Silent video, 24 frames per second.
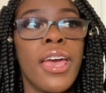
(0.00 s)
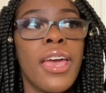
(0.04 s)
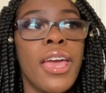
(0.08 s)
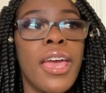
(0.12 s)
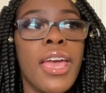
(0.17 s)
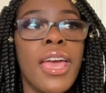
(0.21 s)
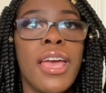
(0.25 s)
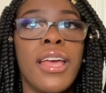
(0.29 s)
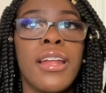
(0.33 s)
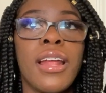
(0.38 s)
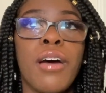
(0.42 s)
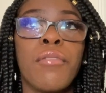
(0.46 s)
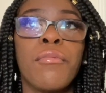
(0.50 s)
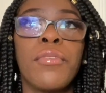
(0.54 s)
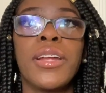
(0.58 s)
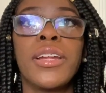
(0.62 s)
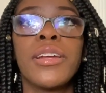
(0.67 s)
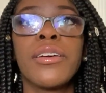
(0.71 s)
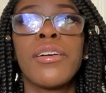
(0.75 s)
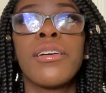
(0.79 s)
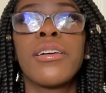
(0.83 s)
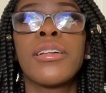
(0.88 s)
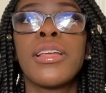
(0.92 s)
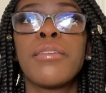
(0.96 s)
And I went
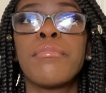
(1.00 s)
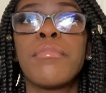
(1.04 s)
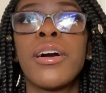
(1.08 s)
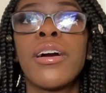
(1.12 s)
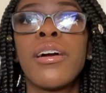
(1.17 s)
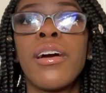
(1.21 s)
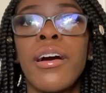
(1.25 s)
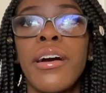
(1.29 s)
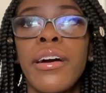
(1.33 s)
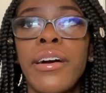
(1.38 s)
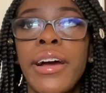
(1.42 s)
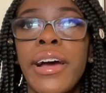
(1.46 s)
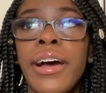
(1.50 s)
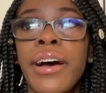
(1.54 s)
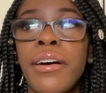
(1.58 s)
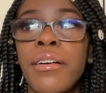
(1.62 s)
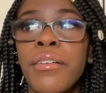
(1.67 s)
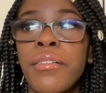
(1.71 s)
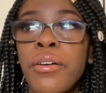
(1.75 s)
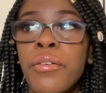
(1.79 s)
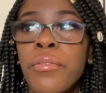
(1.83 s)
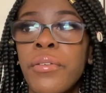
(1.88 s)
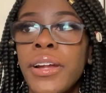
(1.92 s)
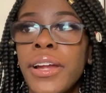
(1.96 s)
to go clean my car
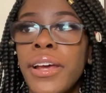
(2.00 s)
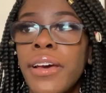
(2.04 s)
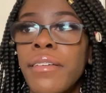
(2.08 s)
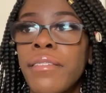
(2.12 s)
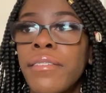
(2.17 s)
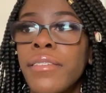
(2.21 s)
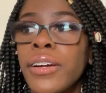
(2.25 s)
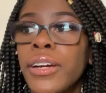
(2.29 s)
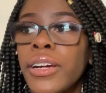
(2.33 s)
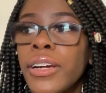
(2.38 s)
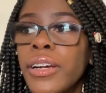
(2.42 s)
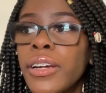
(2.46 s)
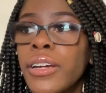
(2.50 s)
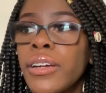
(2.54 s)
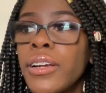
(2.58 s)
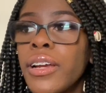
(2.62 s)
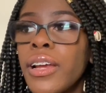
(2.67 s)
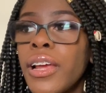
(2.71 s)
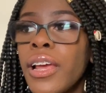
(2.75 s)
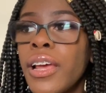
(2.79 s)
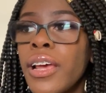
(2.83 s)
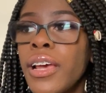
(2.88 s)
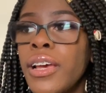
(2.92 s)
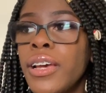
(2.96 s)
out or whatever.
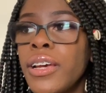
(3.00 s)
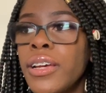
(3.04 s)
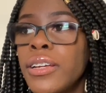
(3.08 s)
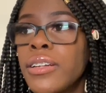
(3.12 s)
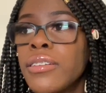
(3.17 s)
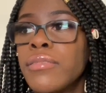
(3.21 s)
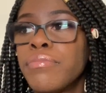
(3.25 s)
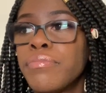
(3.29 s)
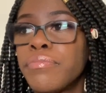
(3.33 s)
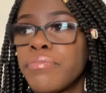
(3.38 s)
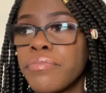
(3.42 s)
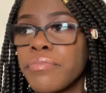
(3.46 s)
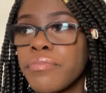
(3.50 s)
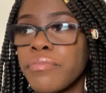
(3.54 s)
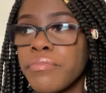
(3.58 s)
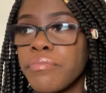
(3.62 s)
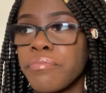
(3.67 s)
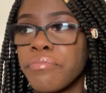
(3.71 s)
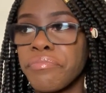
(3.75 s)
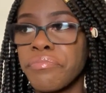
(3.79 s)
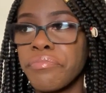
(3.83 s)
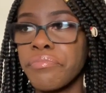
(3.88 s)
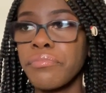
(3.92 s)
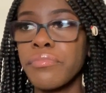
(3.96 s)
And
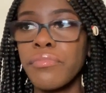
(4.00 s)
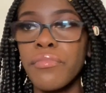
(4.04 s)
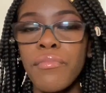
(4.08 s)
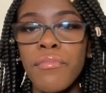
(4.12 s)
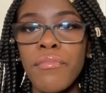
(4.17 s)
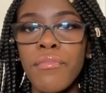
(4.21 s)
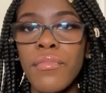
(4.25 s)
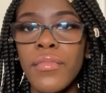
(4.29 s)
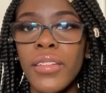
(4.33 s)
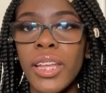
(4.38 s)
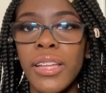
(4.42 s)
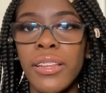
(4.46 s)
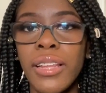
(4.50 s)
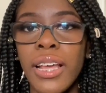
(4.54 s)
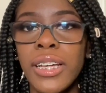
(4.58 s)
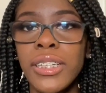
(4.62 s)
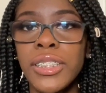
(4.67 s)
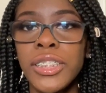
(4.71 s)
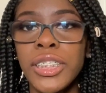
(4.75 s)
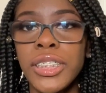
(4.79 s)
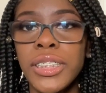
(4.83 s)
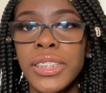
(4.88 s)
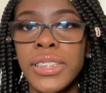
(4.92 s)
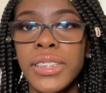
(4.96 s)

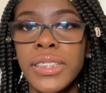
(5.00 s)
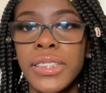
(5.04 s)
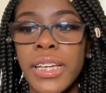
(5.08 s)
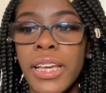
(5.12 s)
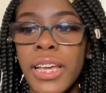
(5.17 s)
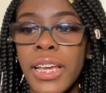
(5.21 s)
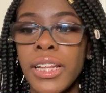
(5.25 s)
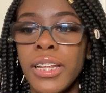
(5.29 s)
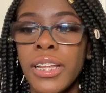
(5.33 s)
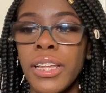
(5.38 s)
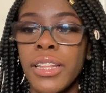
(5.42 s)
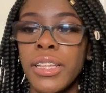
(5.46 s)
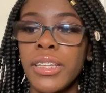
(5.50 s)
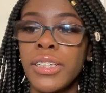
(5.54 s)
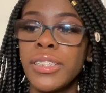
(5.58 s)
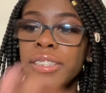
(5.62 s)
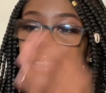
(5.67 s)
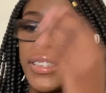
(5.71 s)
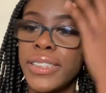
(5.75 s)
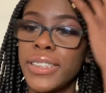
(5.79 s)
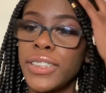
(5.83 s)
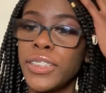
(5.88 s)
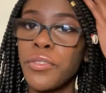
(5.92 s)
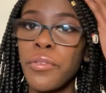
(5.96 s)
that's just the end of
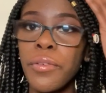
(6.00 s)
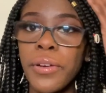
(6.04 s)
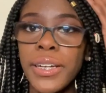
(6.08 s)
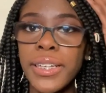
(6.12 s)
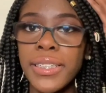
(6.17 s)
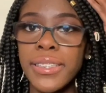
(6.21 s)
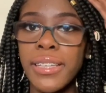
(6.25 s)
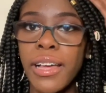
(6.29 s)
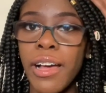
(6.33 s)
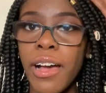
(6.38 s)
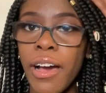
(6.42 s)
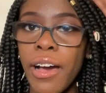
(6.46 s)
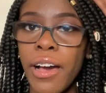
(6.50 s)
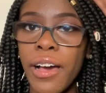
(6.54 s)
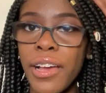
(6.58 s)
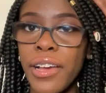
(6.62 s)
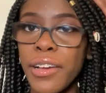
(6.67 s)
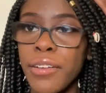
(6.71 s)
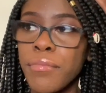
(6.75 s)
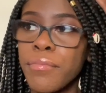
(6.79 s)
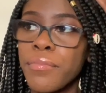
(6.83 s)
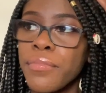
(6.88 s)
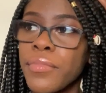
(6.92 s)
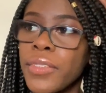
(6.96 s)
this story
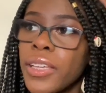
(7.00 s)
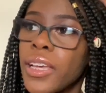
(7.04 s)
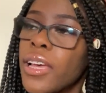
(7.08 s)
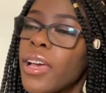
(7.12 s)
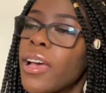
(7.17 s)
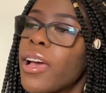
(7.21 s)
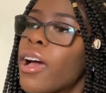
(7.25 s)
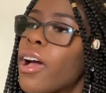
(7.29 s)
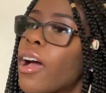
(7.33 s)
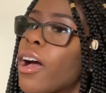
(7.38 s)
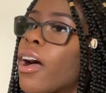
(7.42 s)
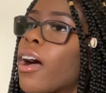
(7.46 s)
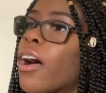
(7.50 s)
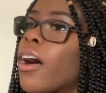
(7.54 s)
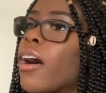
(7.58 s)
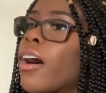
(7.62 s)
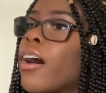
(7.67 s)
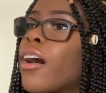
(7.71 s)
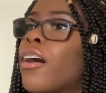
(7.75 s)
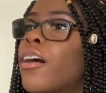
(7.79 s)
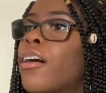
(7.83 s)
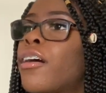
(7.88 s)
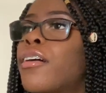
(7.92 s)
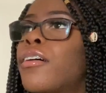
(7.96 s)
time.
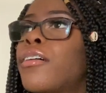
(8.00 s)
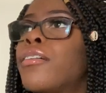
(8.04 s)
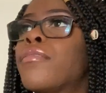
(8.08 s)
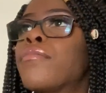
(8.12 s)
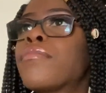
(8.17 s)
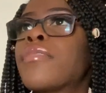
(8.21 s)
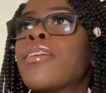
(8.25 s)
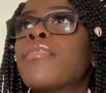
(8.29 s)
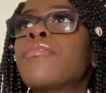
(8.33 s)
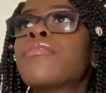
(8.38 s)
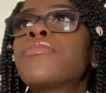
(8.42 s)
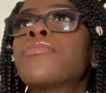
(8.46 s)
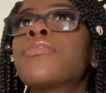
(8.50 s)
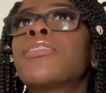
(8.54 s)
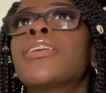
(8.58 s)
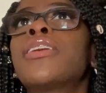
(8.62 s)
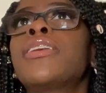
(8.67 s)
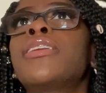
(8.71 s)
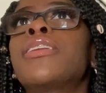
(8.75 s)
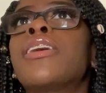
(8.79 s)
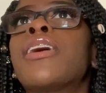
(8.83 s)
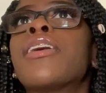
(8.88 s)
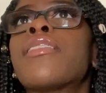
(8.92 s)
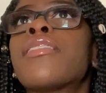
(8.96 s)
There was
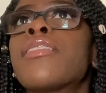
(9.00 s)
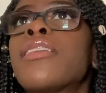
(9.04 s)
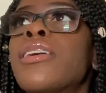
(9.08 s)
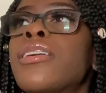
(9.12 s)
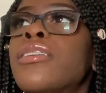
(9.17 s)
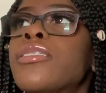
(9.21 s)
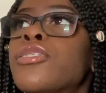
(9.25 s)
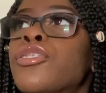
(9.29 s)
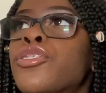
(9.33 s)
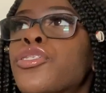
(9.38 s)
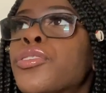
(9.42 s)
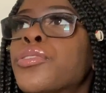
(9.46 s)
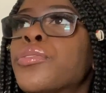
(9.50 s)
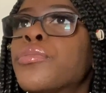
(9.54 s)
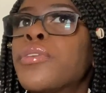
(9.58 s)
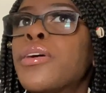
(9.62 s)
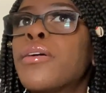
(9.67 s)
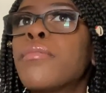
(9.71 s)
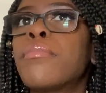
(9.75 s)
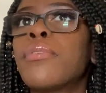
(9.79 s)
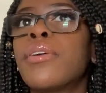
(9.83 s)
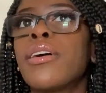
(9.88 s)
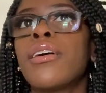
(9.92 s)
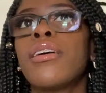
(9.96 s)
really nothing to
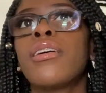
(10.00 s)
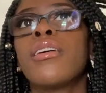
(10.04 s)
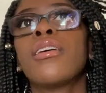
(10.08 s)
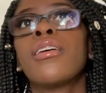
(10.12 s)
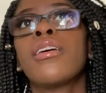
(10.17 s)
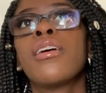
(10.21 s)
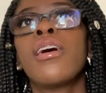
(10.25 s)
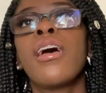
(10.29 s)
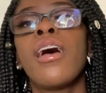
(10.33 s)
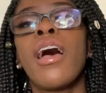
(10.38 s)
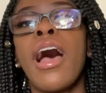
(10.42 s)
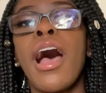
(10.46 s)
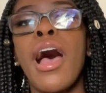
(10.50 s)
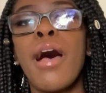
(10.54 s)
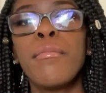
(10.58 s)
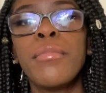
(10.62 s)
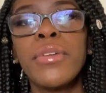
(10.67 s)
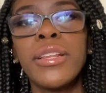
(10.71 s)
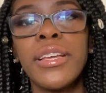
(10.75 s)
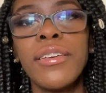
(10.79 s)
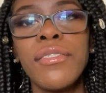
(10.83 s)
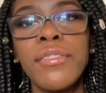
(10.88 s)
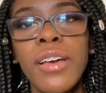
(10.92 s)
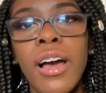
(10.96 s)
it, but I'm
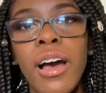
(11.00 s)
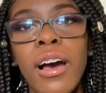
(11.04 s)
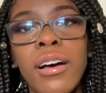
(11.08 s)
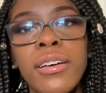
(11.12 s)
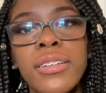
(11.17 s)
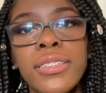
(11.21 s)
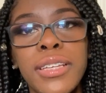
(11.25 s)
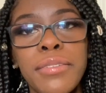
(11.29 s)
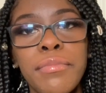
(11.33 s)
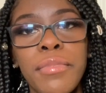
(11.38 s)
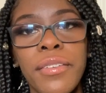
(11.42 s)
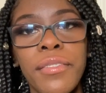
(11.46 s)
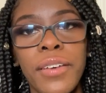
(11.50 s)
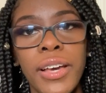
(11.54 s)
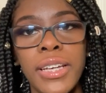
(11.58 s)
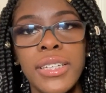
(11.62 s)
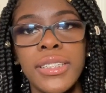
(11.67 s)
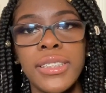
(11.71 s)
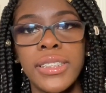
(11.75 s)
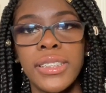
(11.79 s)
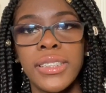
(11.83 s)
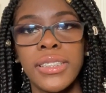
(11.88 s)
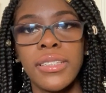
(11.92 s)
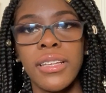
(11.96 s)
gonna leave y'all some
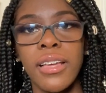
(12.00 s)
advice.